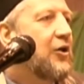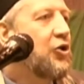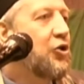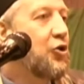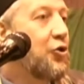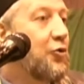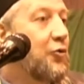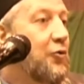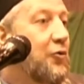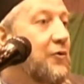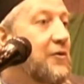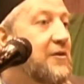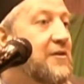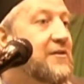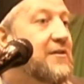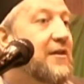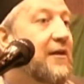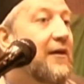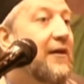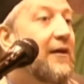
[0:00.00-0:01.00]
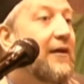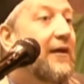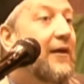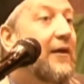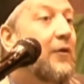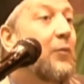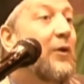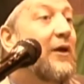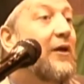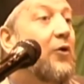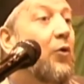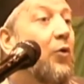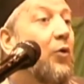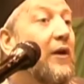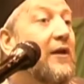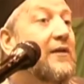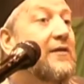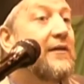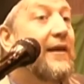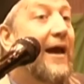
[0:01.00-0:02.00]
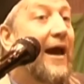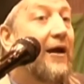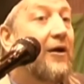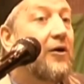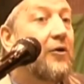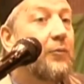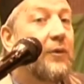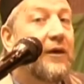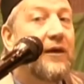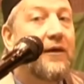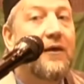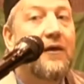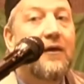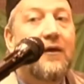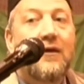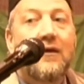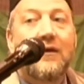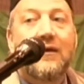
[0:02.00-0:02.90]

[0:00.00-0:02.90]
used, we call it in Arabic,